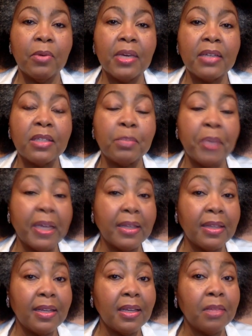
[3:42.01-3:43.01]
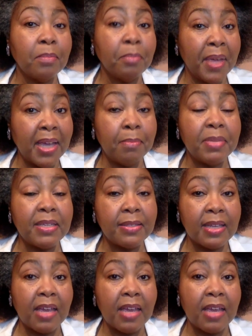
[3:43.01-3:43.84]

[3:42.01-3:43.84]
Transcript: We expect that it may be